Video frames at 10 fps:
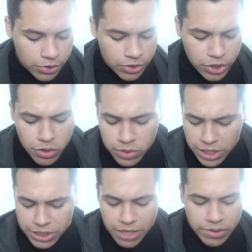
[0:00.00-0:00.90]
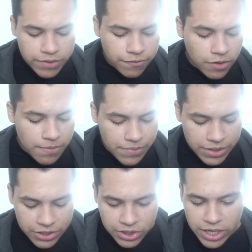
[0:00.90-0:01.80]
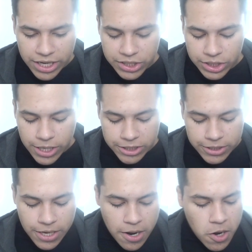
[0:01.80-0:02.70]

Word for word: So no legendaries from these Giant Chests,